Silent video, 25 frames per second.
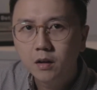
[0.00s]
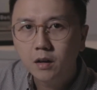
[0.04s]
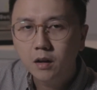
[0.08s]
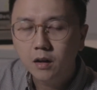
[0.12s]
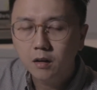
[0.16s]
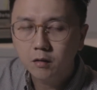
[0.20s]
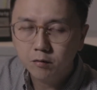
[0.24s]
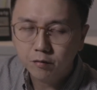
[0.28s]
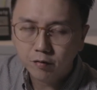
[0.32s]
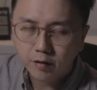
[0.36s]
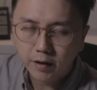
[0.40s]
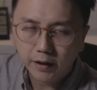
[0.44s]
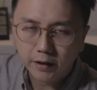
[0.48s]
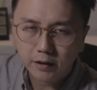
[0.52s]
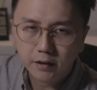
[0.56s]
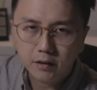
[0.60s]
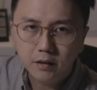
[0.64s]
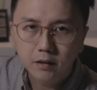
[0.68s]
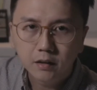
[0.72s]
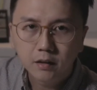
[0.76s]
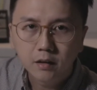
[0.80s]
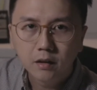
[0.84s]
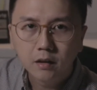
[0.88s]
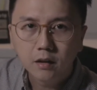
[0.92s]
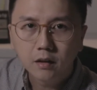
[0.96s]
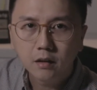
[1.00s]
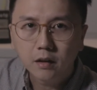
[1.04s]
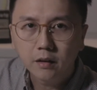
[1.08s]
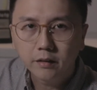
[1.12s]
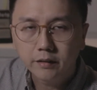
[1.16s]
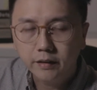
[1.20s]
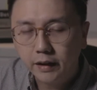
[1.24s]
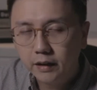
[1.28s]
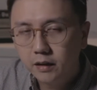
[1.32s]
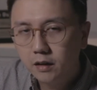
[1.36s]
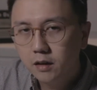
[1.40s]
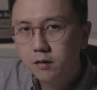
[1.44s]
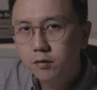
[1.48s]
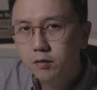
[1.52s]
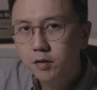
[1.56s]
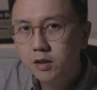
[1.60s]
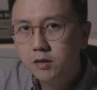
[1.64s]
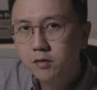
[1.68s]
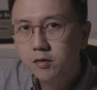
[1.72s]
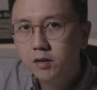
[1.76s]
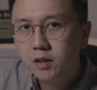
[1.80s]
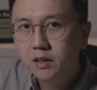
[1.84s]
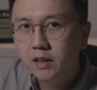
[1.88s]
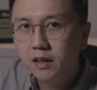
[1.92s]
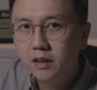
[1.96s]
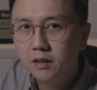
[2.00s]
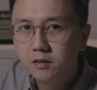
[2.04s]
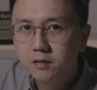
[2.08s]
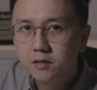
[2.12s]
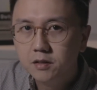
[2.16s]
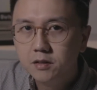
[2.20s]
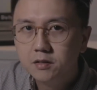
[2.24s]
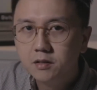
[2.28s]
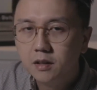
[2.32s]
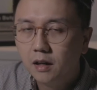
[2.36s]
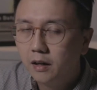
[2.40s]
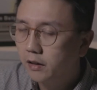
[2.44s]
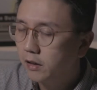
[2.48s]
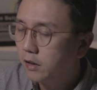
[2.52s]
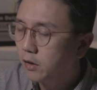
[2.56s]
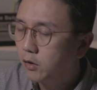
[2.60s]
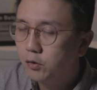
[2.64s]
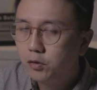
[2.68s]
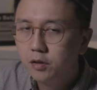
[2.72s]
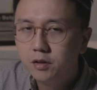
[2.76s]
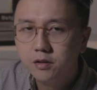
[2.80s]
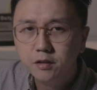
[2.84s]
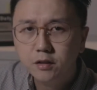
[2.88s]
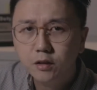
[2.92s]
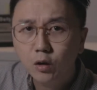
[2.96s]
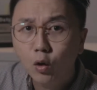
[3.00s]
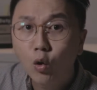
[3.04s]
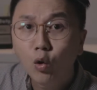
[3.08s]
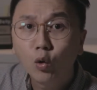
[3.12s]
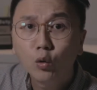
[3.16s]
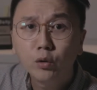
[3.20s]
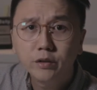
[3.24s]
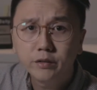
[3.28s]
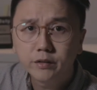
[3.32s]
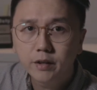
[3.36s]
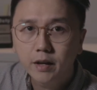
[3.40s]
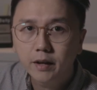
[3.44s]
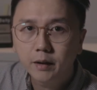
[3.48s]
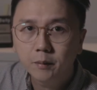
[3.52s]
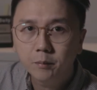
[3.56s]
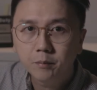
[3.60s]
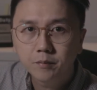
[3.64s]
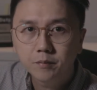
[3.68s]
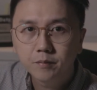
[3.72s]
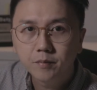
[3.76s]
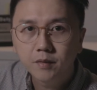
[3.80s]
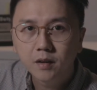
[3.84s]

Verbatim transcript: In fact, dengue fever cases are increasing all the time.